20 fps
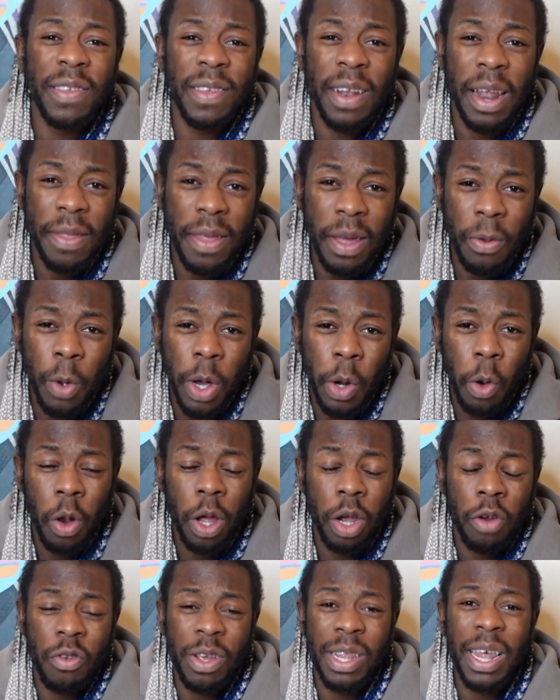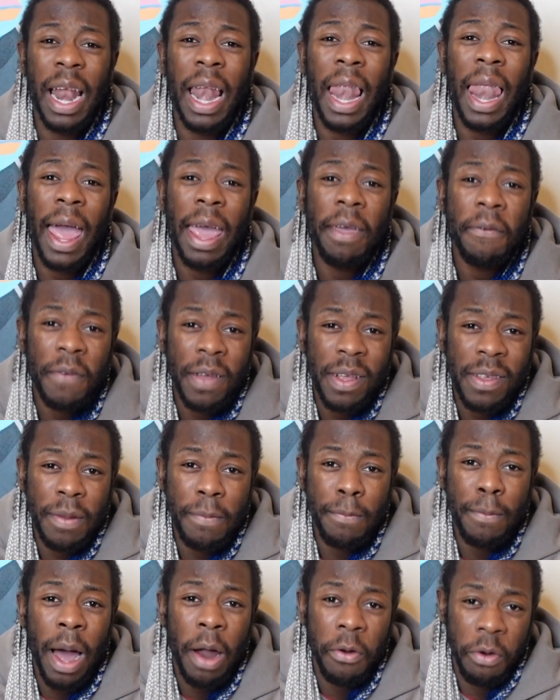and I think we can all agree that life is a
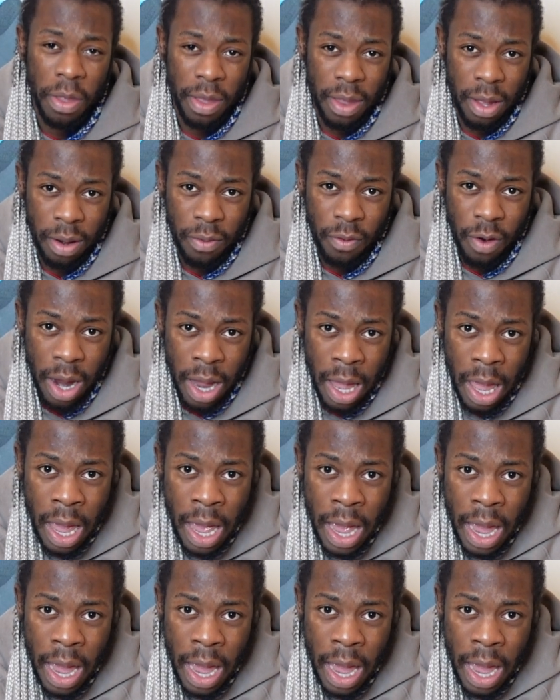marathon, right?